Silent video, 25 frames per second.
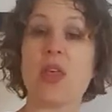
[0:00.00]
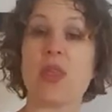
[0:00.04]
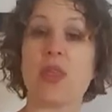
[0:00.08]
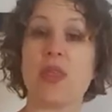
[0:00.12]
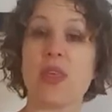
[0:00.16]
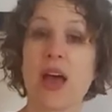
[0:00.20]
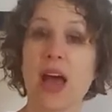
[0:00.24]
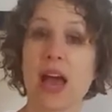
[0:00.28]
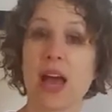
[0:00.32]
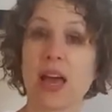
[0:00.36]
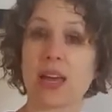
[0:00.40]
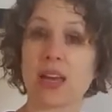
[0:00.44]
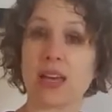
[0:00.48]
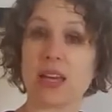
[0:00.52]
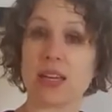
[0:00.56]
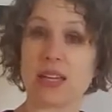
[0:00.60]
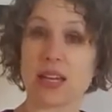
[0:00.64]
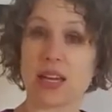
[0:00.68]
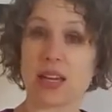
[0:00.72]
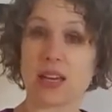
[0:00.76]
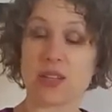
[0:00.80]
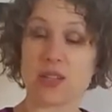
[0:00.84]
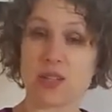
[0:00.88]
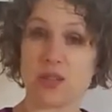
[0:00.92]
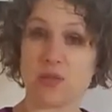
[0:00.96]
that
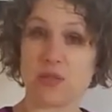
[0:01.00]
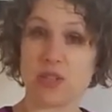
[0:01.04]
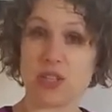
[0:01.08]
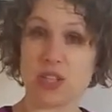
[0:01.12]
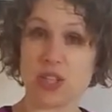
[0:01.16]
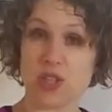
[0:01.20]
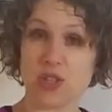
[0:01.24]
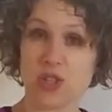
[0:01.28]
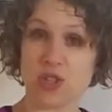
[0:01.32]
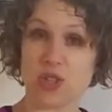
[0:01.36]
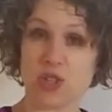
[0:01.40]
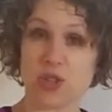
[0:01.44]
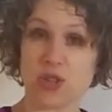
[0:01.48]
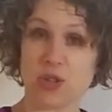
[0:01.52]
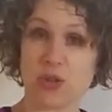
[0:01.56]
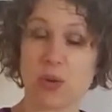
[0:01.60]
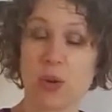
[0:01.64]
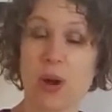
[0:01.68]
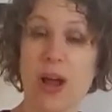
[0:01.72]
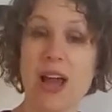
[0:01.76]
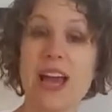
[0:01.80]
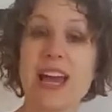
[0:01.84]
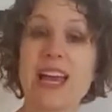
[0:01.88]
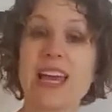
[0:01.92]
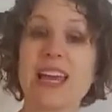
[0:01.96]
connective tissue
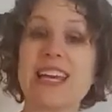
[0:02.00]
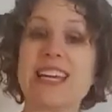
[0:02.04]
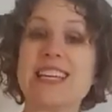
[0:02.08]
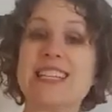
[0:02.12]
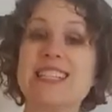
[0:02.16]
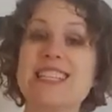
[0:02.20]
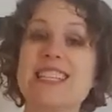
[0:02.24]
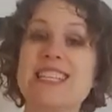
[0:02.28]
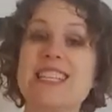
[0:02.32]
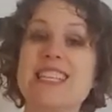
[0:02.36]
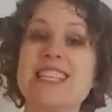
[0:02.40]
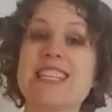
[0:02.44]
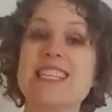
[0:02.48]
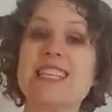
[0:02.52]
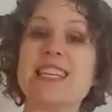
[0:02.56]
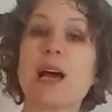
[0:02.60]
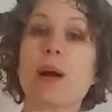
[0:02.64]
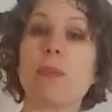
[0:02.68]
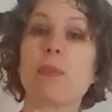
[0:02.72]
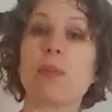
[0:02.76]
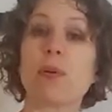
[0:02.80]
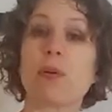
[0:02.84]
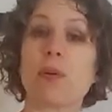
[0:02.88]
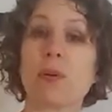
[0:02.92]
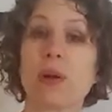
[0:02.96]
can
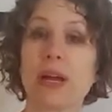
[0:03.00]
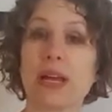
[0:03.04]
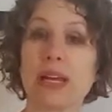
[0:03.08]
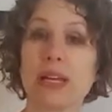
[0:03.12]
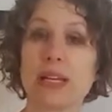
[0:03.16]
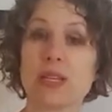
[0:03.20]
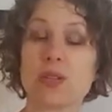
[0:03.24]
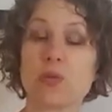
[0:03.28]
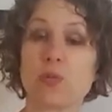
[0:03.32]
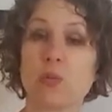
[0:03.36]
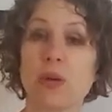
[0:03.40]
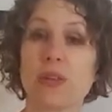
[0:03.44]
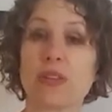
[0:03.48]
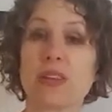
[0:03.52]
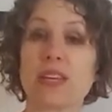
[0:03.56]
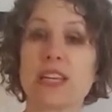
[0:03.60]
separate with